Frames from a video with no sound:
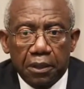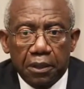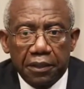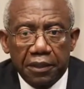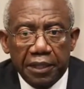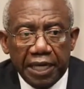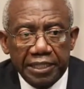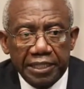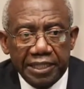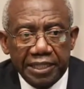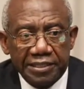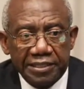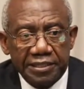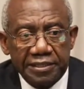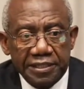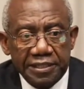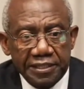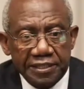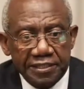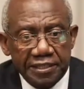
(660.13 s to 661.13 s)
that as a
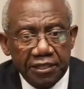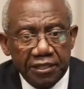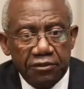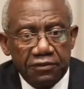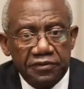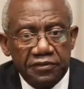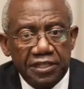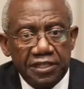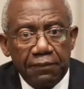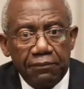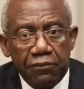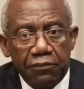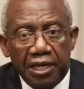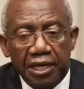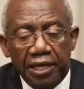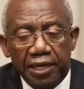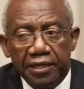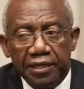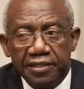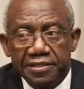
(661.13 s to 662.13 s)
citizen of Zambia,
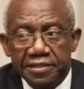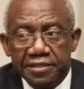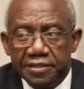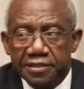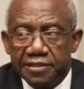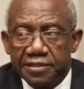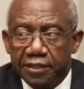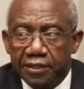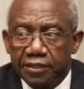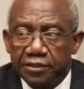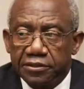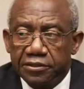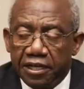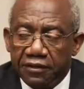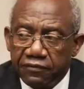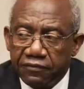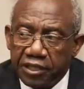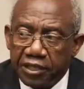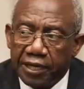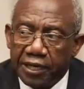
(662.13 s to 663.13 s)
any citizen
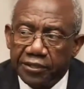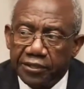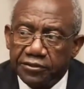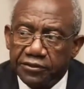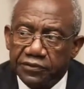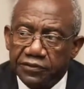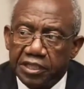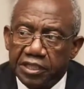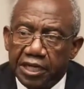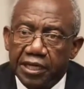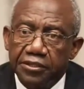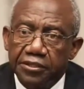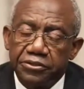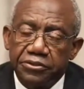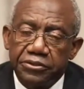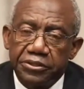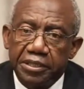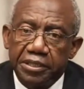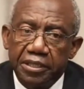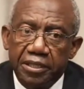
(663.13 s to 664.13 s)
traveling out of the
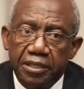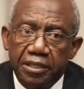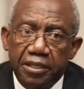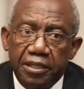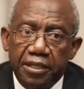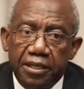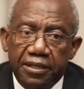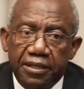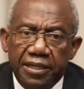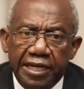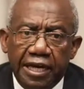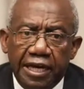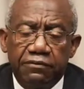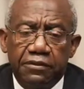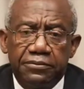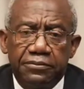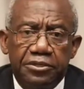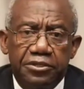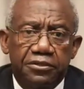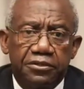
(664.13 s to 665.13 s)
country, the
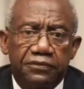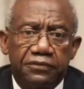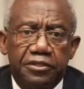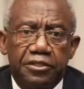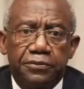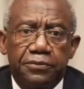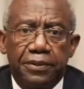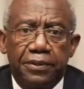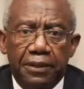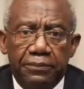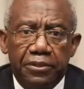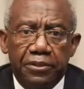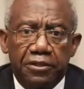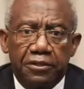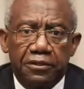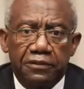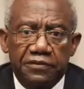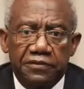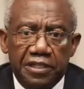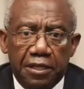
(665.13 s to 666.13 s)
government of the Republic
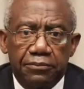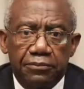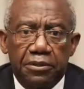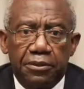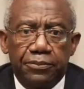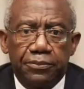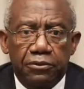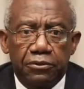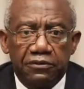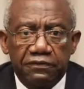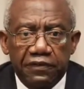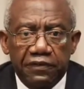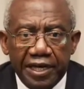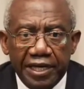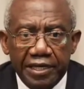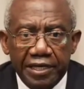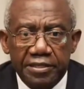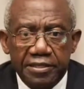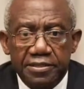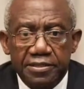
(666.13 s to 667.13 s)
of Zambia
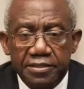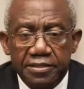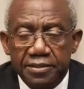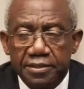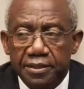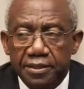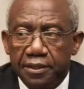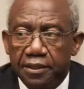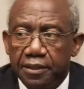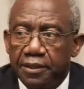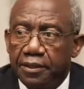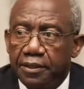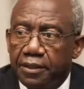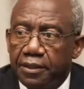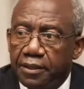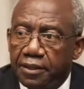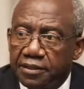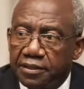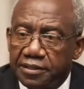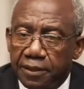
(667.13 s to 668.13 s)
provides
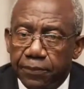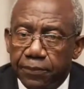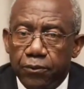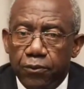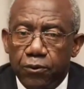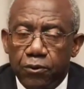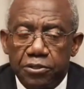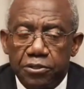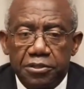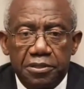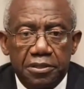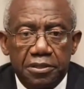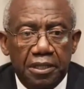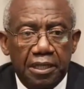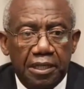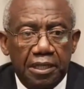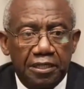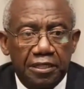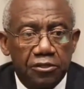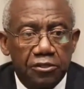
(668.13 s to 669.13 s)
support
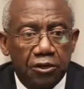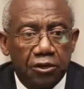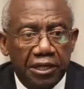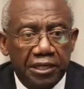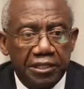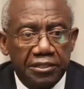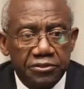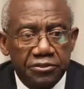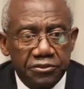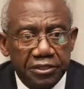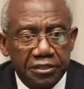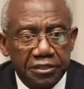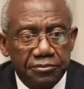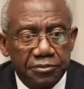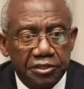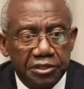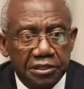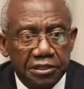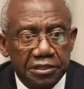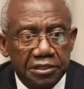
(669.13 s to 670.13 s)
as long as
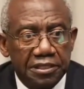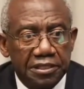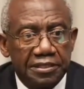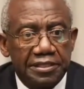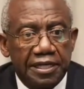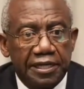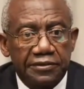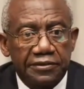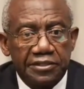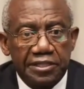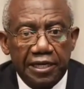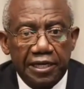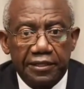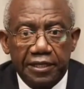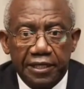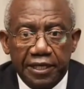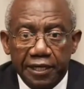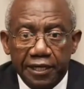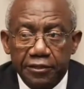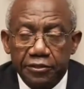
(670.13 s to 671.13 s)
treatment is outside the
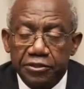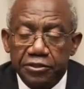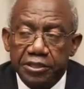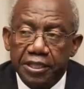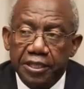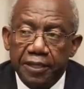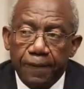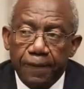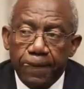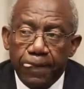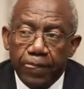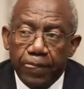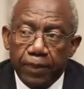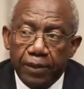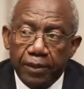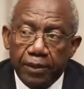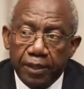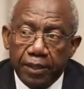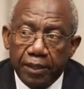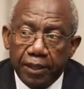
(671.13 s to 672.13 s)
country.
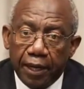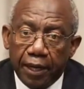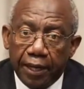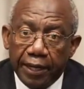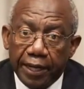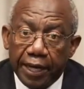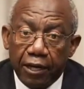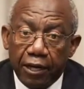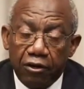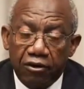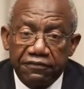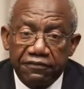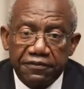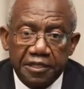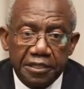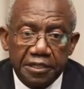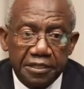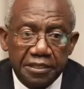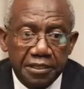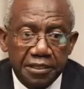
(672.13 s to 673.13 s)
And I
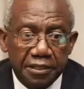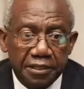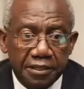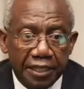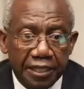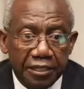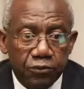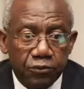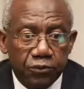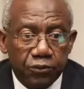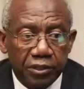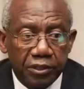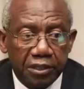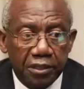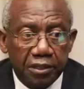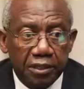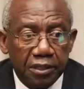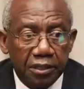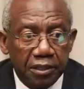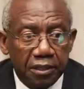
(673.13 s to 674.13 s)
offered that
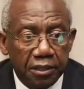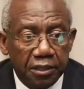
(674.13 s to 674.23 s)
we